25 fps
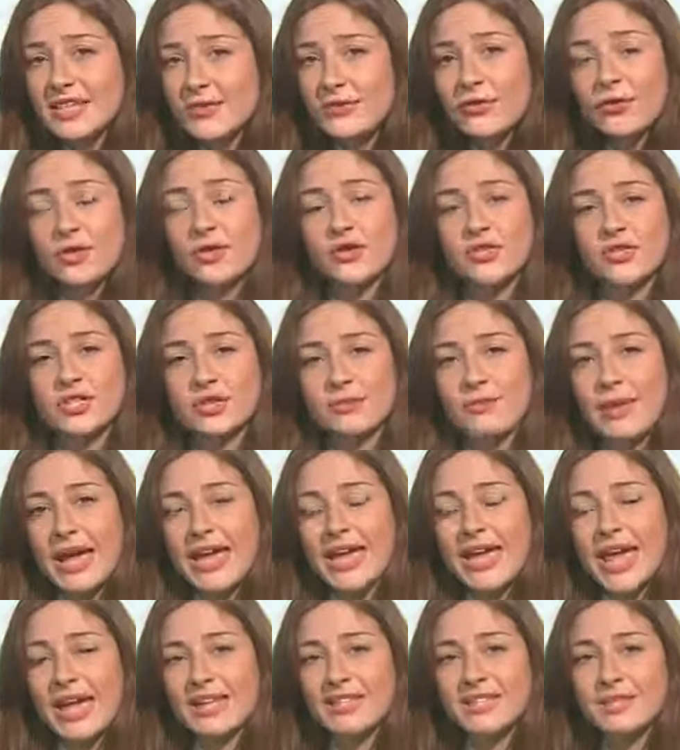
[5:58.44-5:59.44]
difficult to
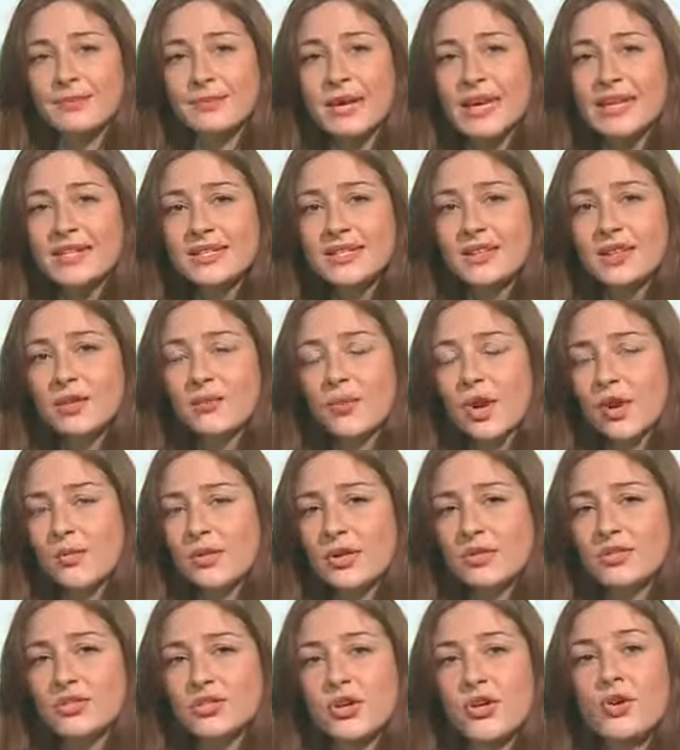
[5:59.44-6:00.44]
make ends meet at the
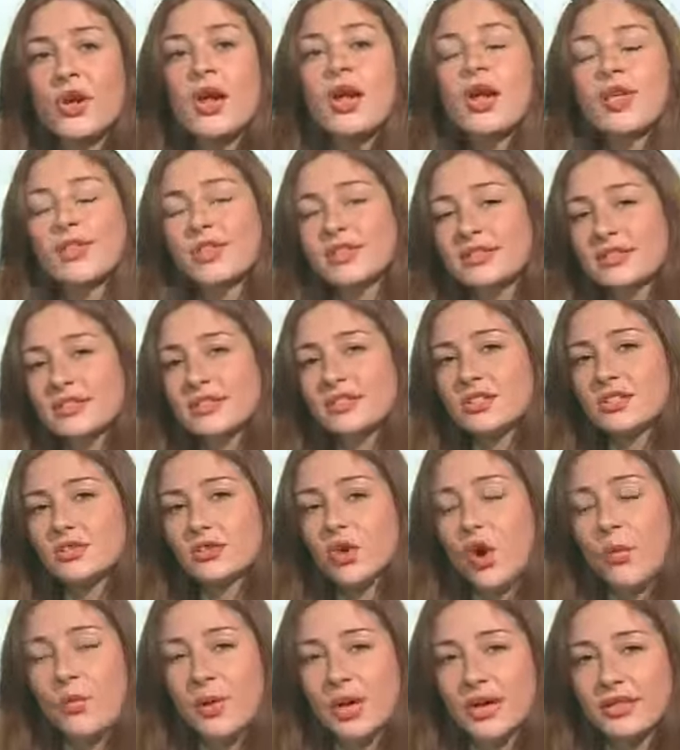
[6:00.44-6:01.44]
moment. So this is a
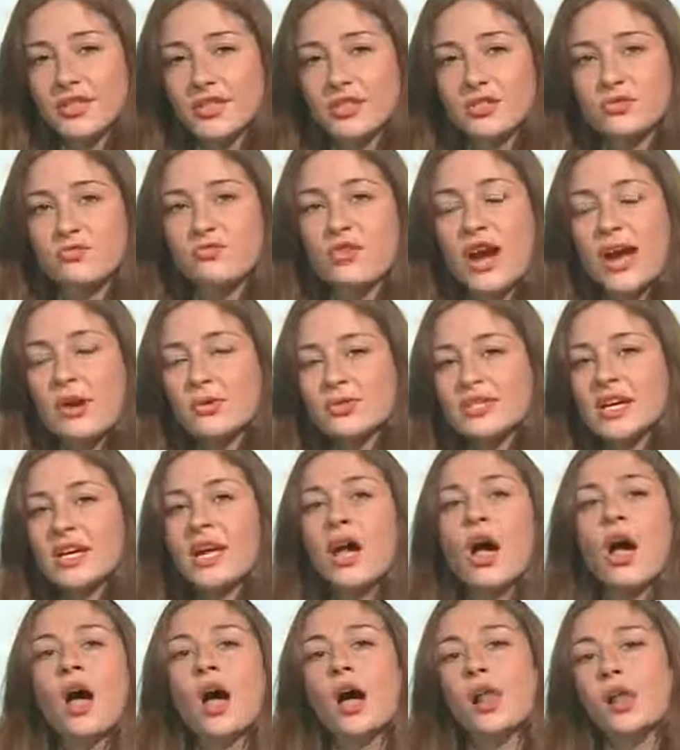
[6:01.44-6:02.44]
topic that's
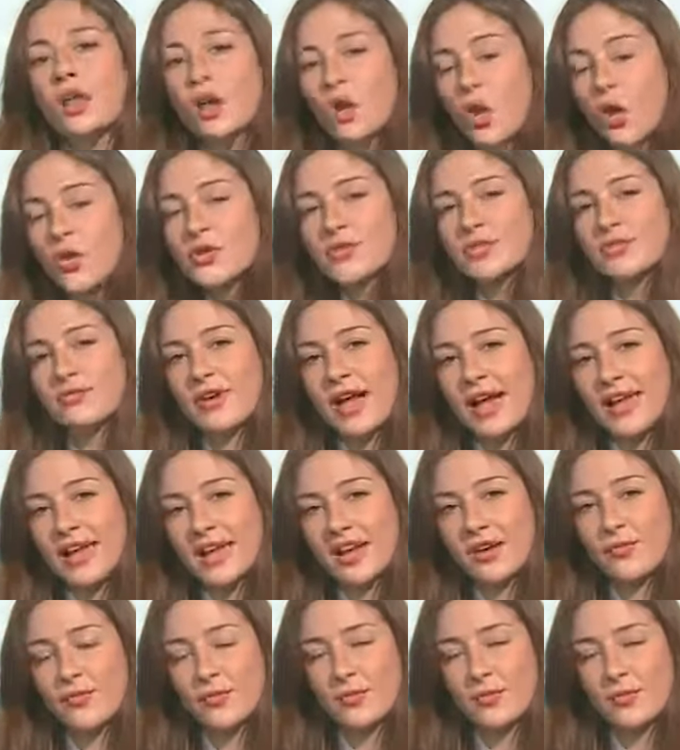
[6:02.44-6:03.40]
rousing a lot of anger